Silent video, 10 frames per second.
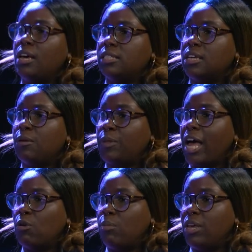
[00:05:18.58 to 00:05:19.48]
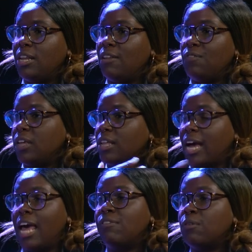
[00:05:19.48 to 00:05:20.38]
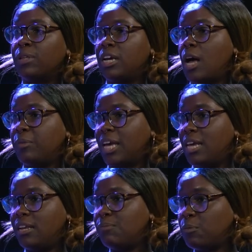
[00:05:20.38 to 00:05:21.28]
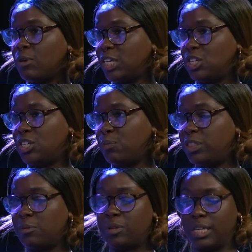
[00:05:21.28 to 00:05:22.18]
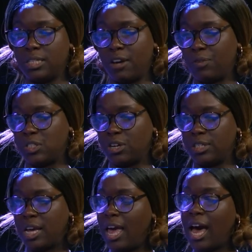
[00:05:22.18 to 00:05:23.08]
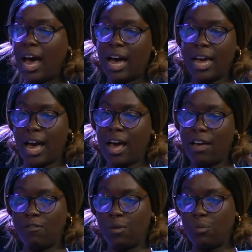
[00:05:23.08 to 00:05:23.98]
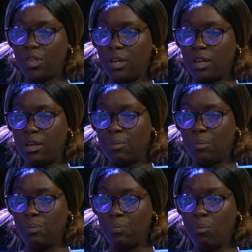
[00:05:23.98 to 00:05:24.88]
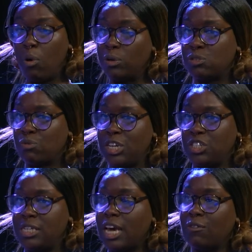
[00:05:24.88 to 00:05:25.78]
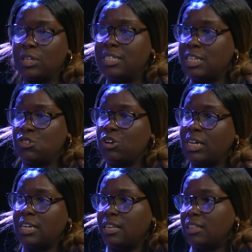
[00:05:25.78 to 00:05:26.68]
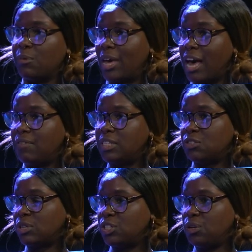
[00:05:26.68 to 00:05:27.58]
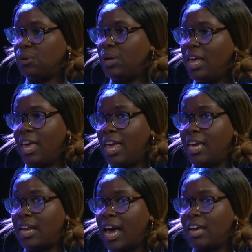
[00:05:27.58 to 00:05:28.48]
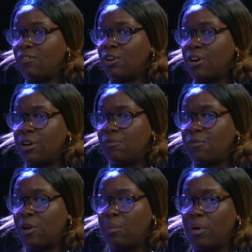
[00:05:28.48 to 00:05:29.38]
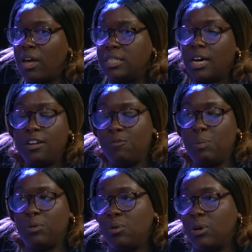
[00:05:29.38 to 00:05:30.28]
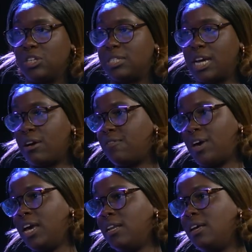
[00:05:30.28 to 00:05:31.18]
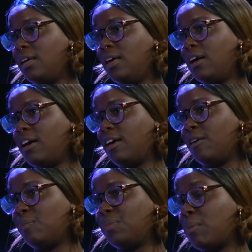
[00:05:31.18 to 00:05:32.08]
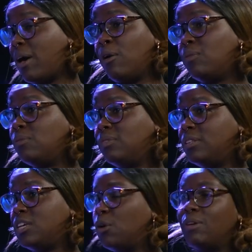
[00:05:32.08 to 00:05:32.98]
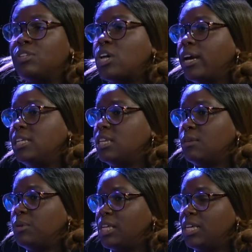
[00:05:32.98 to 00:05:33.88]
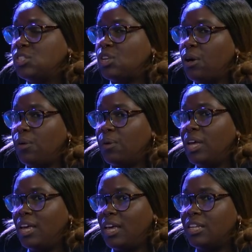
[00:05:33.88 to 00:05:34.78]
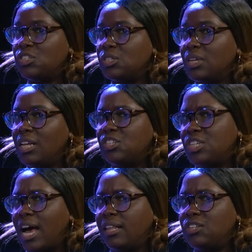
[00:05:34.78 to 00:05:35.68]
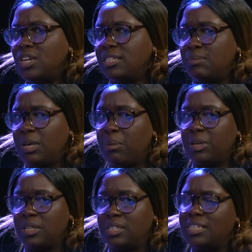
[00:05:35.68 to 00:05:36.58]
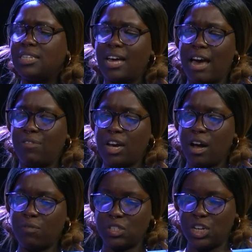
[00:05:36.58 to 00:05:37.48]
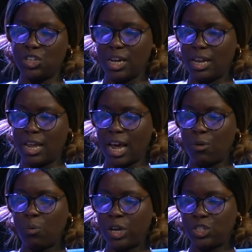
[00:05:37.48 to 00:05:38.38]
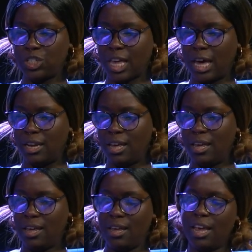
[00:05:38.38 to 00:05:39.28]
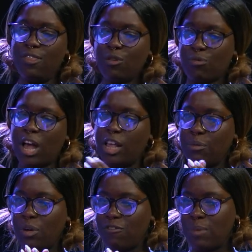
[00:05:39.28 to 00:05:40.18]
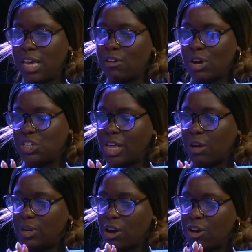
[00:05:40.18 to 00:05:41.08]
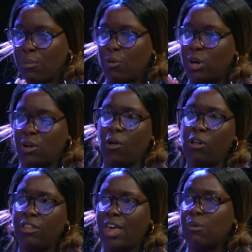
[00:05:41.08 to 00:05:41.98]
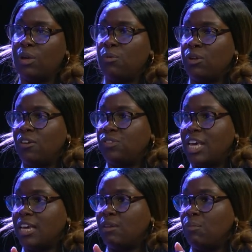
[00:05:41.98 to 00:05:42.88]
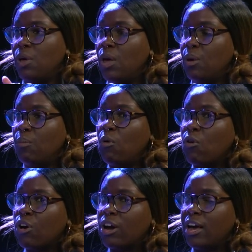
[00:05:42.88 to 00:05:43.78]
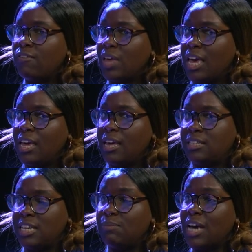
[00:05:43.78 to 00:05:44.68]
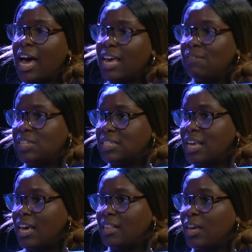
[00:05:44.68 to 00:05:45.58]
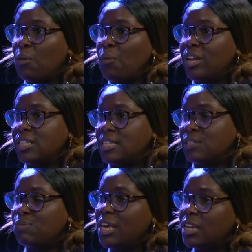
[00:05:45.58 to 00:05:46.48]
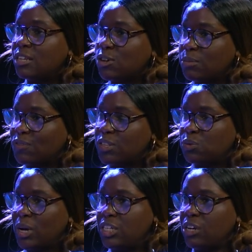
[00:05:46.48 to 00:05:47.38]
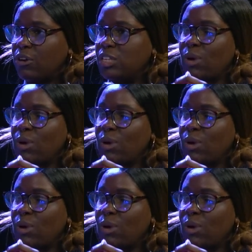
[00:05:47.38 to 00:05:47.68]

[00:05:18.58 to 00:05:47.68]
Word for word: as a Black woman, and feeling like I have a really complicated relationship with the police officers. I have the most racially diverse district, I think, that we have in District 2. And I've heard from a ton of people who are just terrified about, you know, even talking to the police. So it's challenging to be able to have that conversation. And I wish that in the realm of making racial equity our #1 goal, that we would have taken more of a deep dive into saying, like, what does this mean in terms of this wage increase,